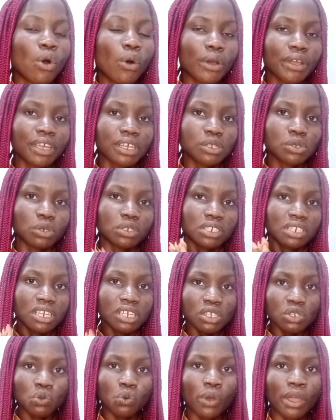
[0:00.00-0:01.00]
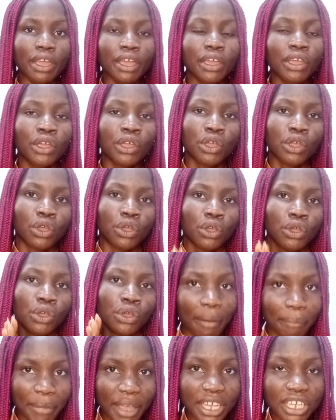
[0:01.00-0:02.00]
Okay, so this way you
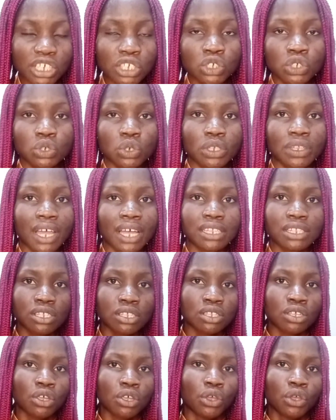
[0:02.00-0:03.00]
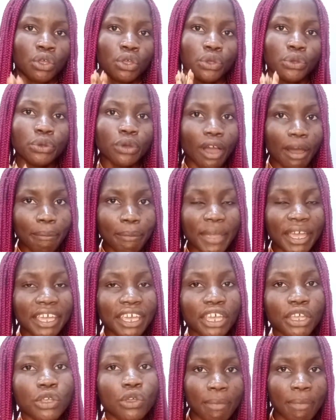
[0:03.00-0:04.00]
are making sure that you are
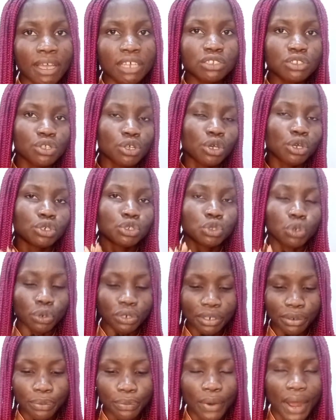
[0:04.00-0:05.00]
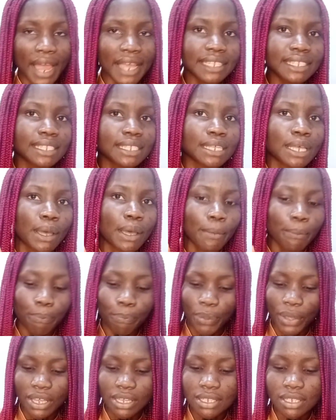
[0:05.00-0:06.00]
making payment to the right
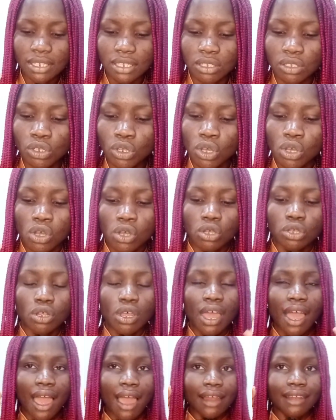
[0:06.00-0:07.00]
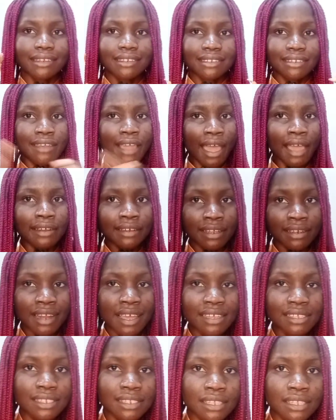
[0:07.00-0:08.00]
person. Then the
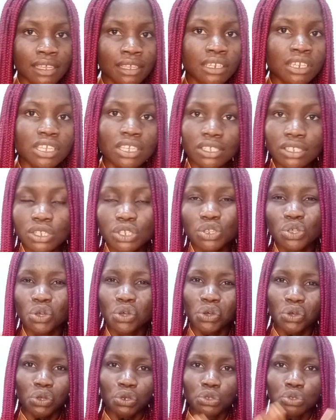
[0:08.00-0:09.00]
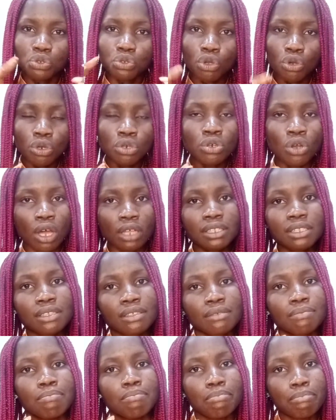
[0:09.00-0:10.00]
next thing is, do
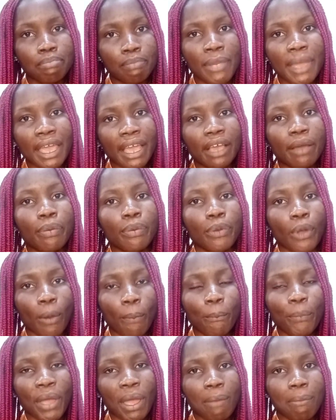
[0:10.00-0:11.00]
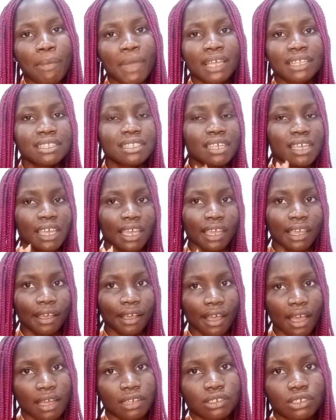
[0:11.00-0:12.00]
not make your payment in
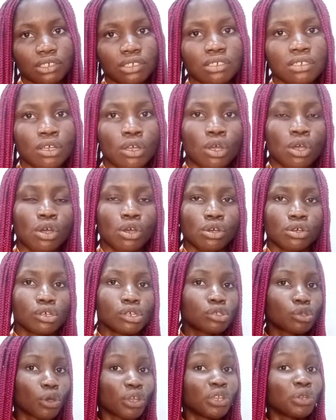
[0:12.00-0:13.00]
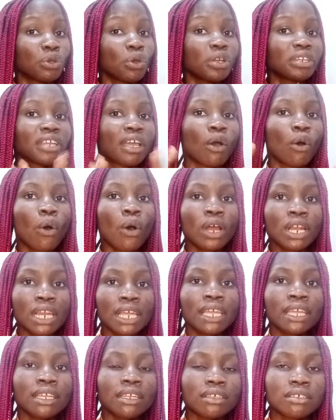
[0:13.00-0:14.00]
cash. So you know, the
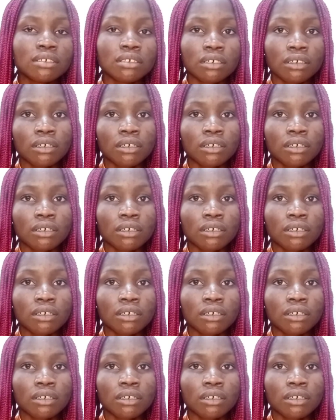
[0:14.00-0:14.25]
only